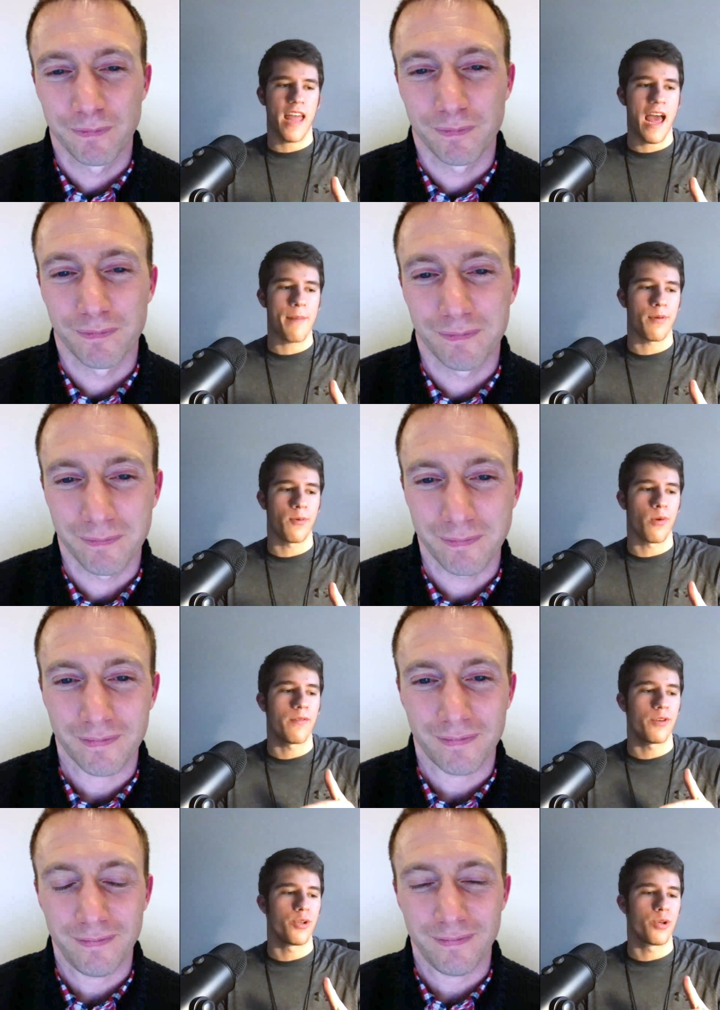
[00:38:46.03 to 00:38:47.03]
Speaker 1: can happen
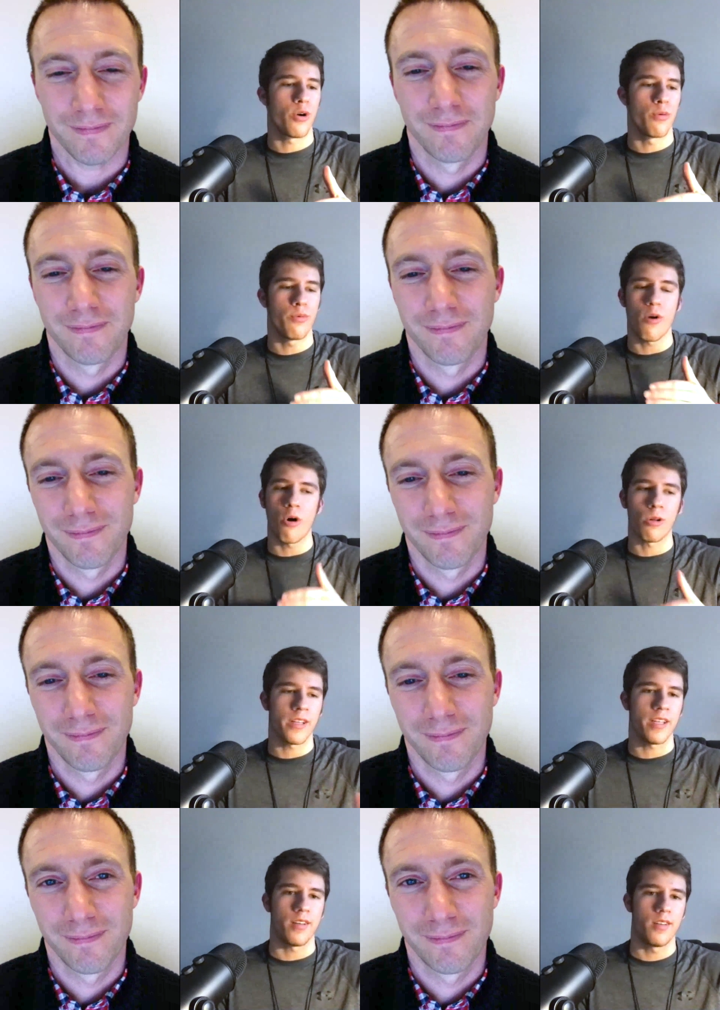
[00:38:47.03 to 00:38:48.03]
whenever you go
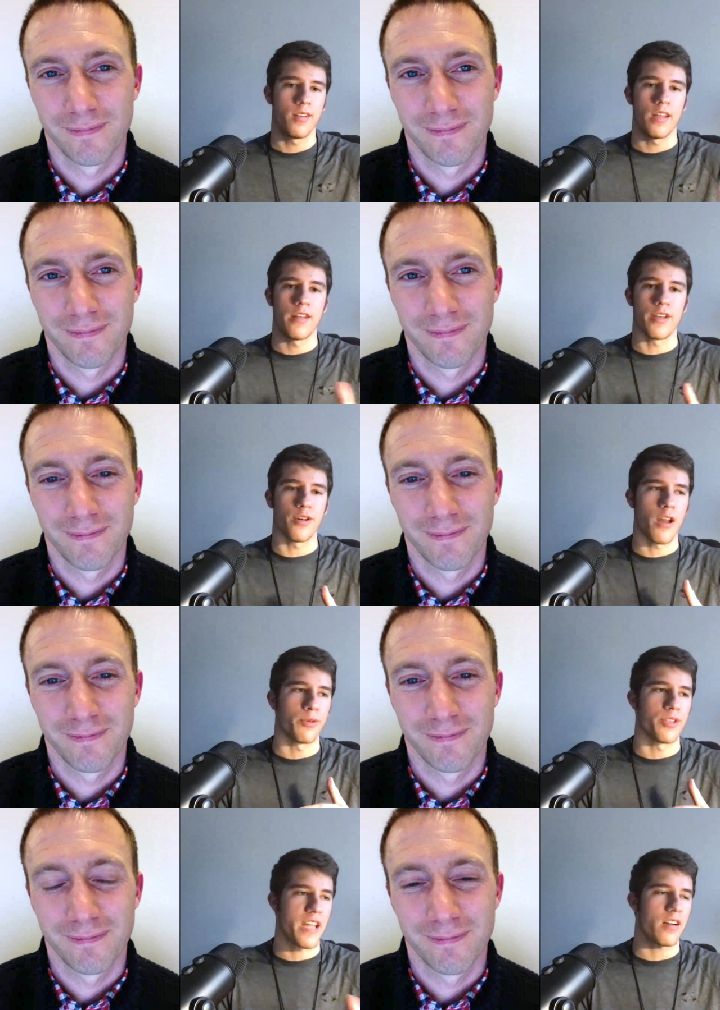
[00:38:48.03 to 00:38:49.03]
all in and you're
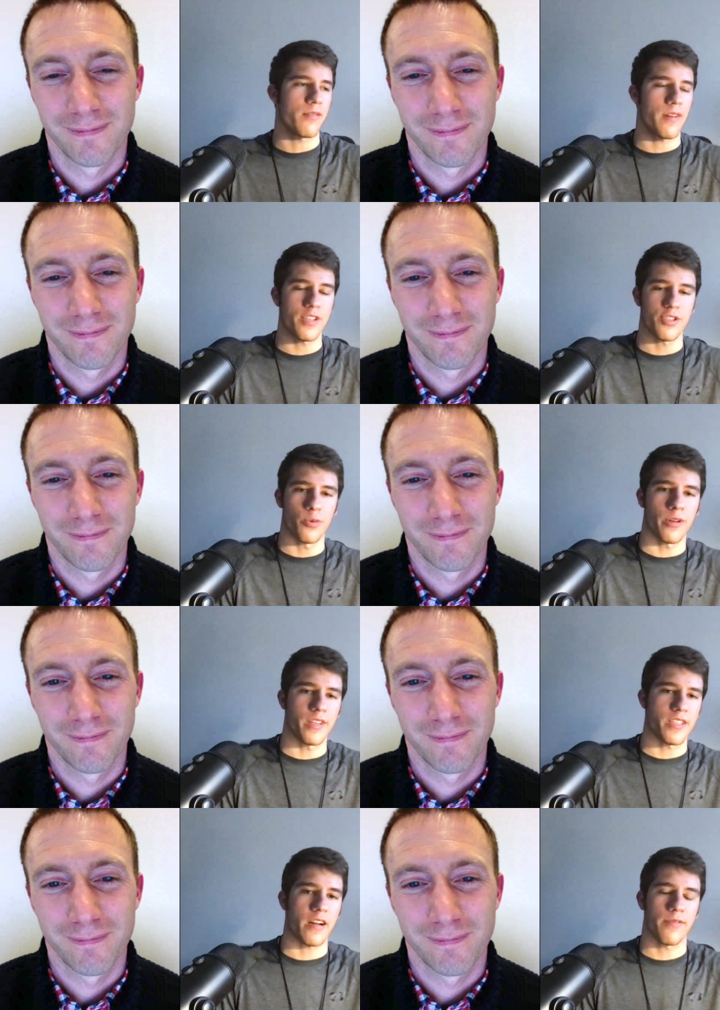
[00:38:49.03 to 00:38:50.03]
able to sacrifice. You're
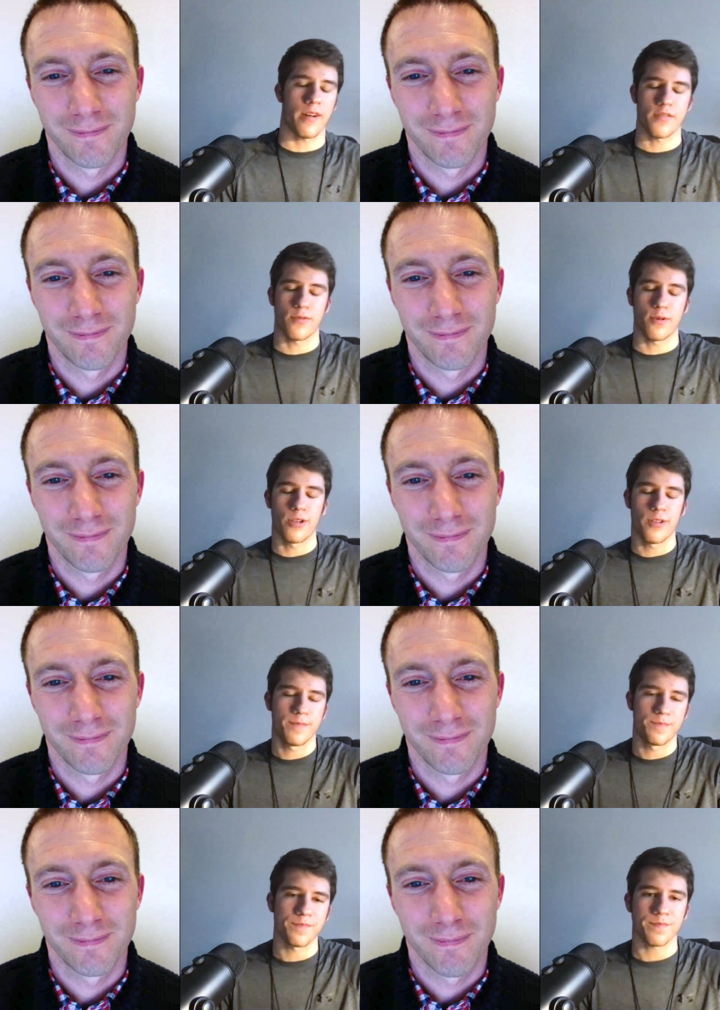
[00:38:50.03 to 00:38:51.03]
willing to sacrifice for it.
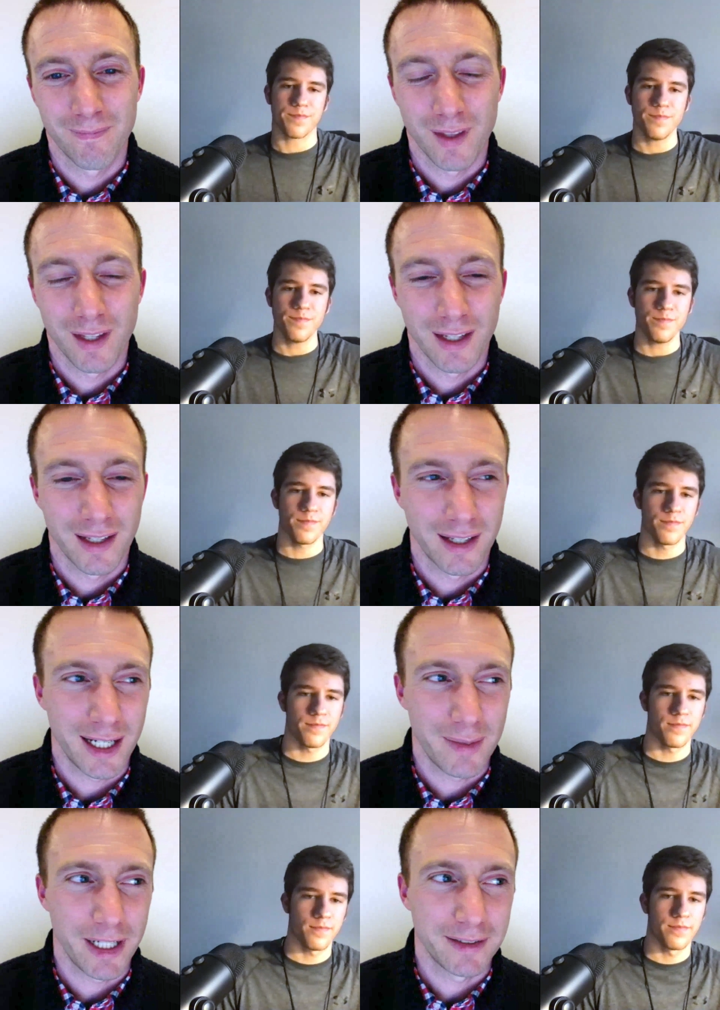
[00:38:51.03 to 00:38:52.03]

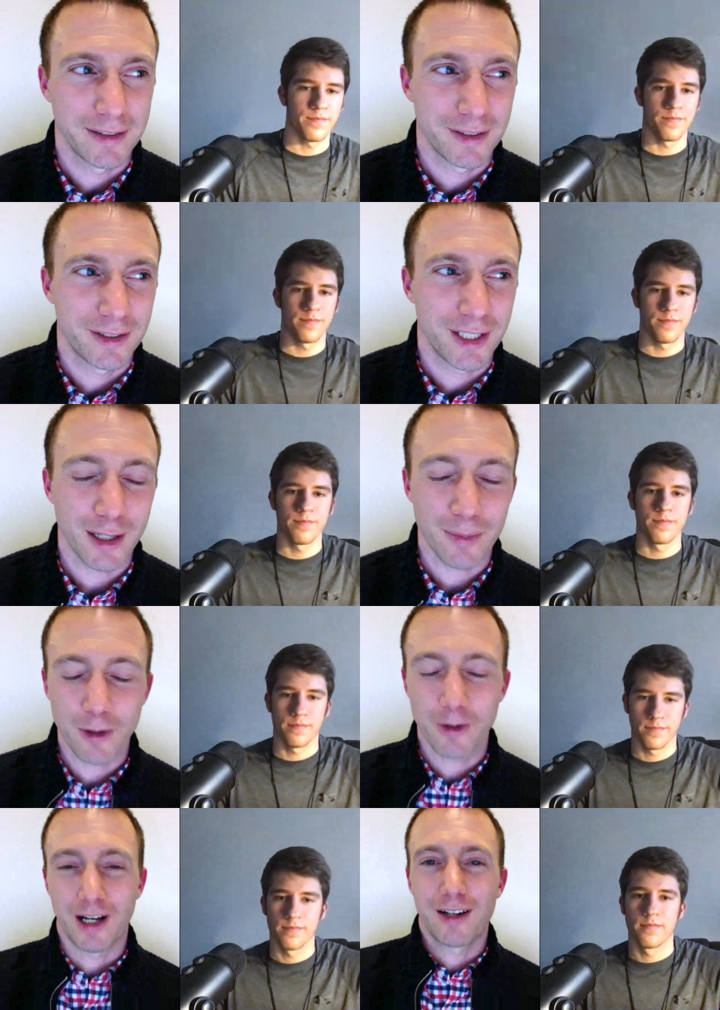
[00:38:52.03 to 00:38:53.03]
Speaker 2: Hey man,
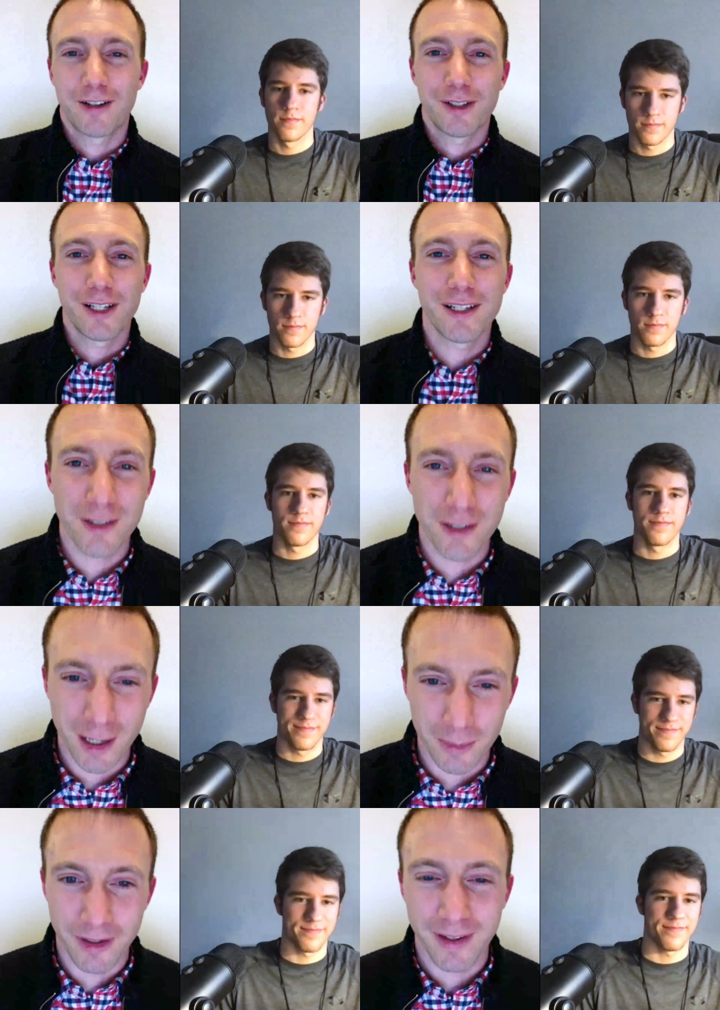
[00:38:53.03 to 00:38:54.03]
Jacob O'Connor, ladies and
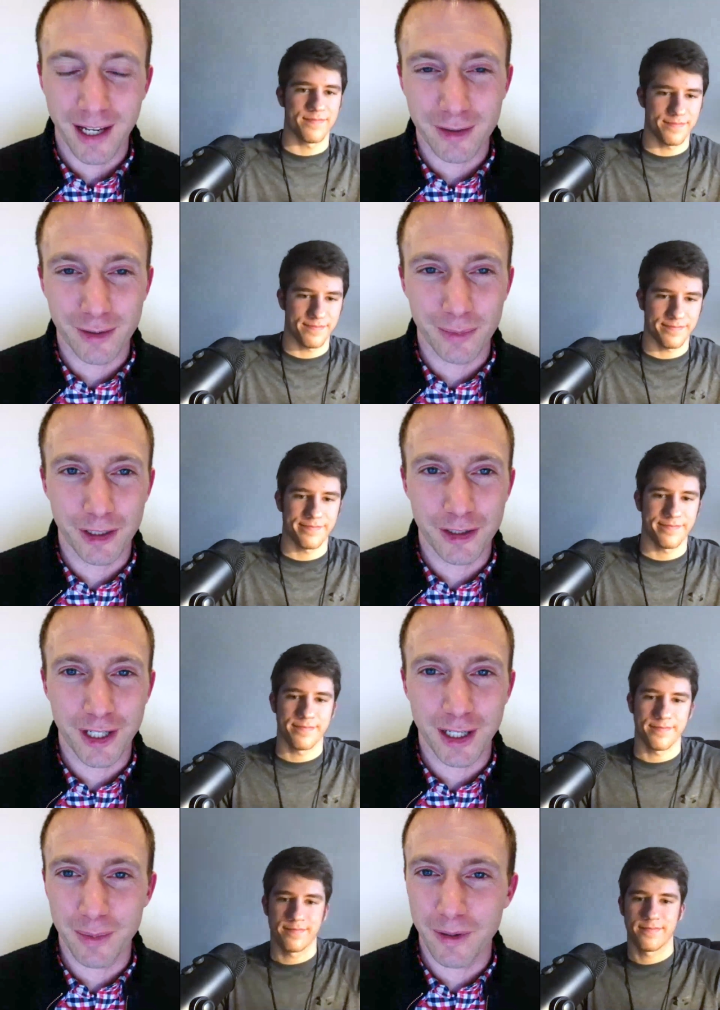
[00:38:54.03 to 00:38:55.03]
gentlemen, thanks so
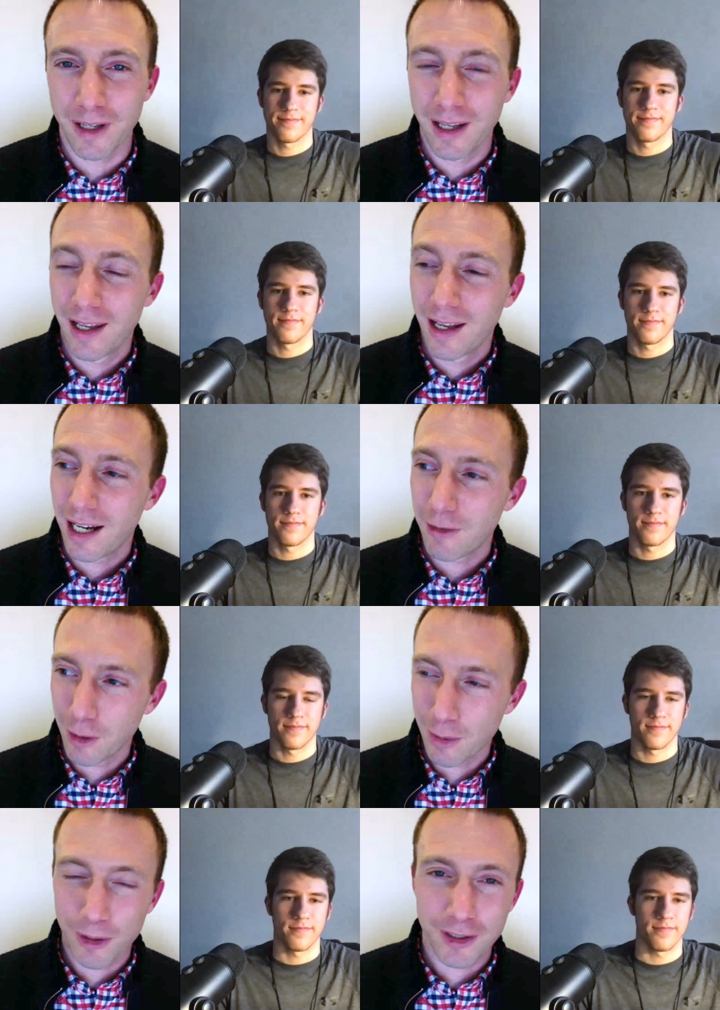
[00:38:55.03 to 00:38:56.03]
much, Jacob. I
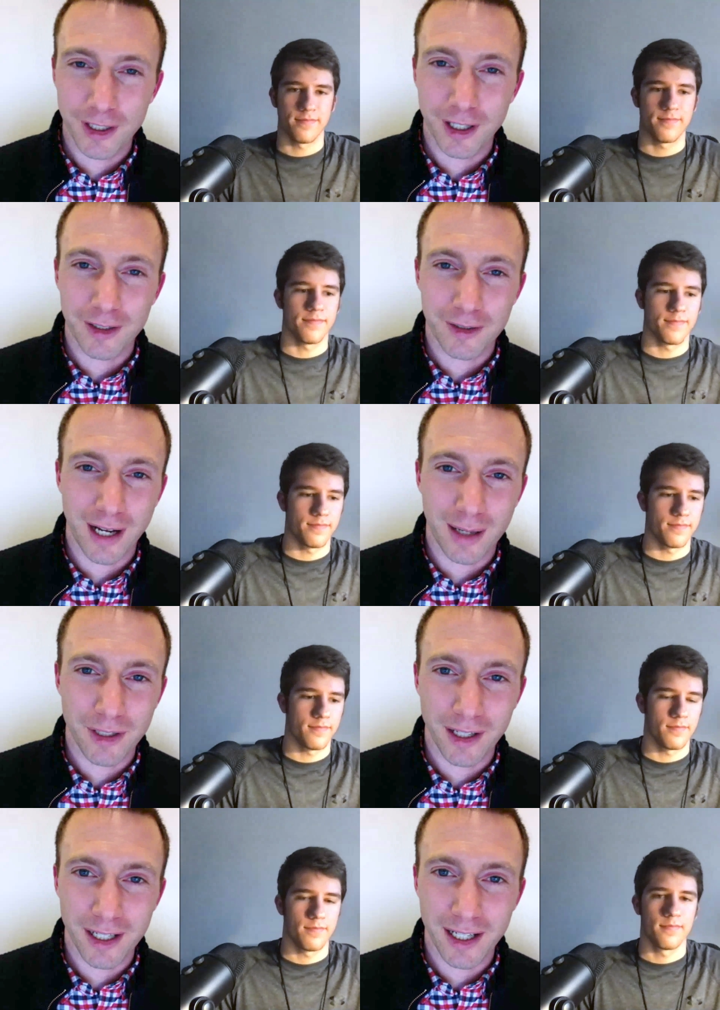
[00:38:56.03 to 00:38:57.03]
really appreciate your
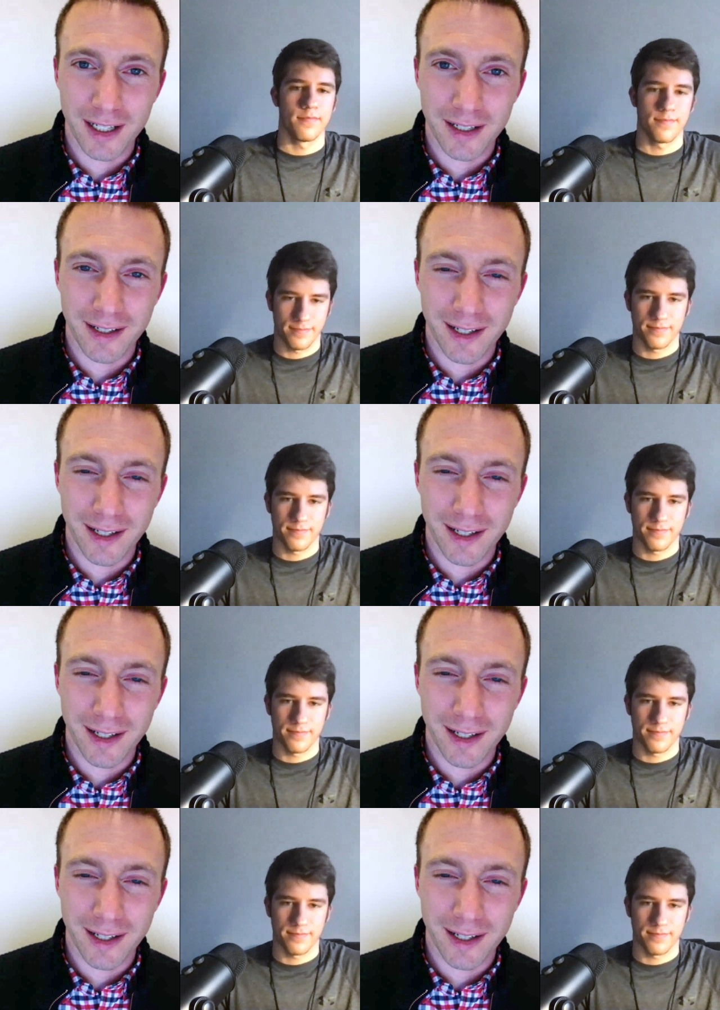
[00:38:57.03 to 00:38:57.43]
time tonight, and